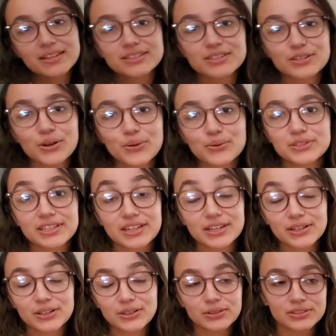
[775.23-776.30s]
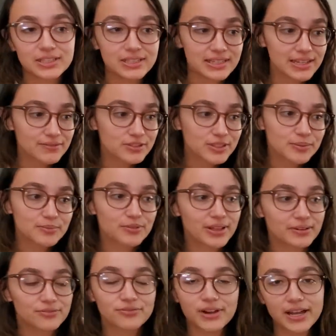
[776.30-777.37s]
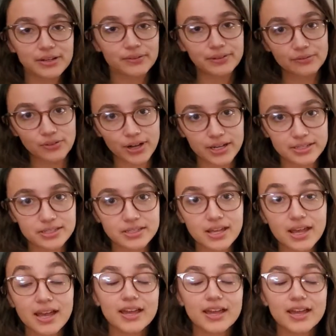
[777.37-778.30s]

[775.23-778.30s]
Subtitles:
so to give some final advice,